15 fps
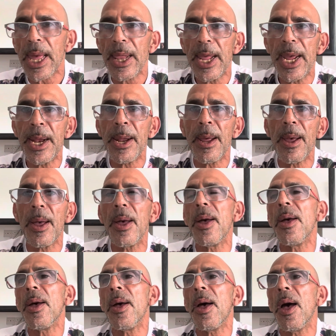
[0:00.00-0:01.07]
Then
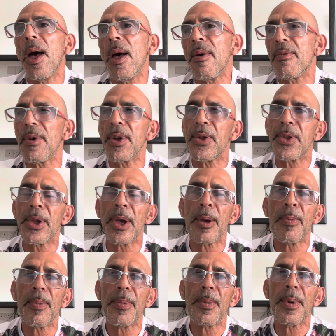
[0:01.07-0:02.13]
I phoned
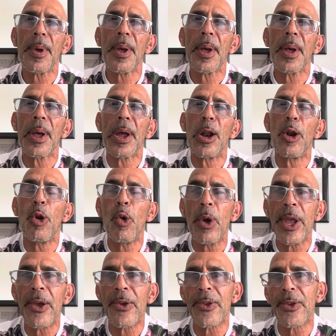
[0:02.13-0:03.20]
up
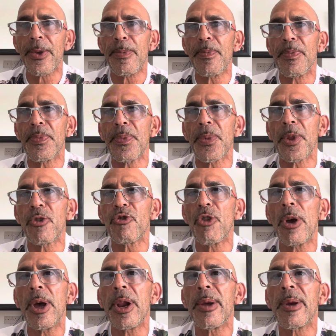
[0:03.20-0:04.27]
lawyers
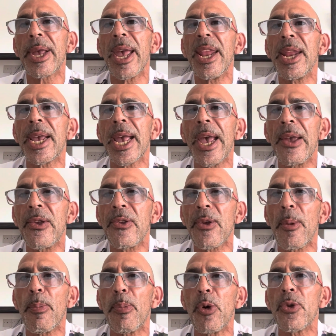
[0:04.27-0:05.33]
trying to get the case
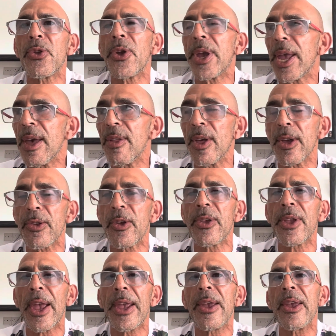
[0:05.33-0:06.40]
put together
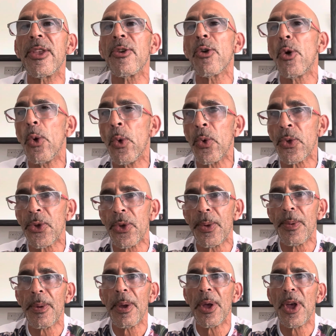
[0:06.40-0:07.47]
to take it to court.
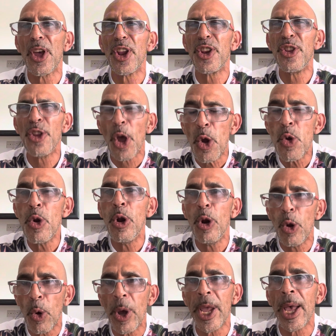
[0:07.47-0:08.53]
No
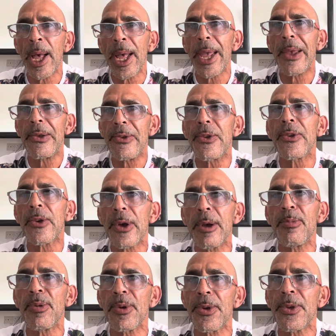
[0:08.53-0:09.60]
lawyer in
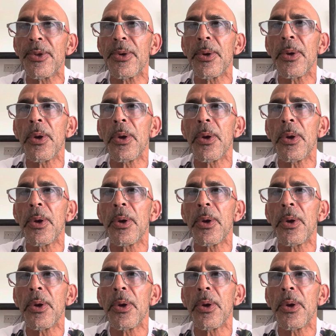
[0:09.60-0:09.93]
Cyprus